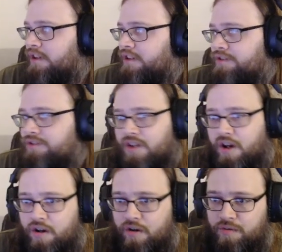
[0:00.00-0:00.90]

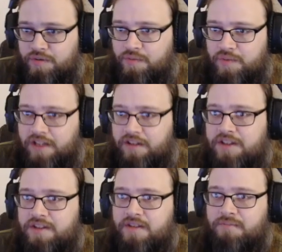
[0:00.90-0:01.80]
So the
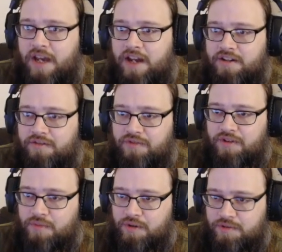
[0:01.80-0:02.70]
weeklies that matter for
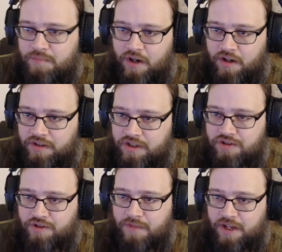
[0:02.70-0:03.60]
the most part
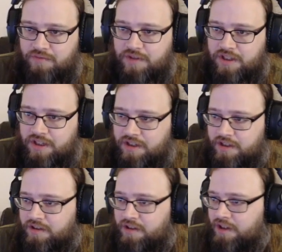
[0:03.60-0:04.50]
is your main one
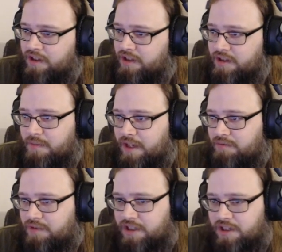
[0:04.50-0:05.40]
here. The main
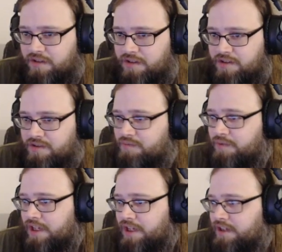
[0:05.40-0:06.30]
one here this
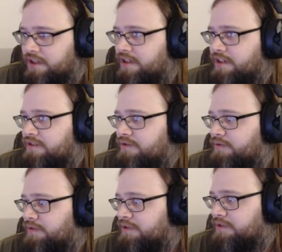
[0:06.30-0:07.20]
week is
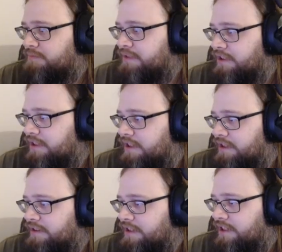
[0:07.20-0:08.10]
going to be
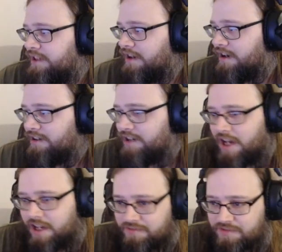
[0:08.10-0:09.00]
the
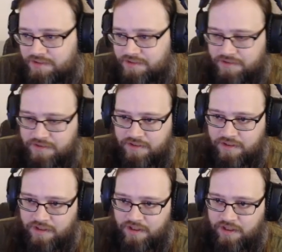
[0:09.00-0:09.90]
archives.
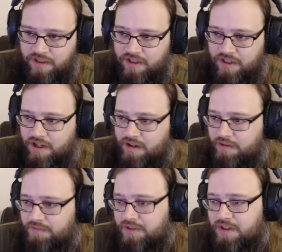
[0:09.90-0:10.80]
You know,
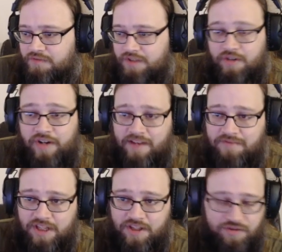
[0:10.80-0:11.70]
if you don't have
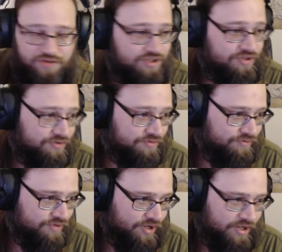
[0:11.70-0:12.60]
the other two,
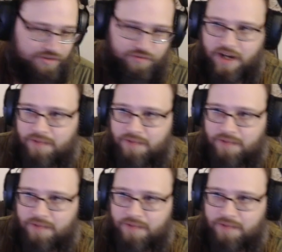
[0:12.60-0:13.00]
go ahead and grab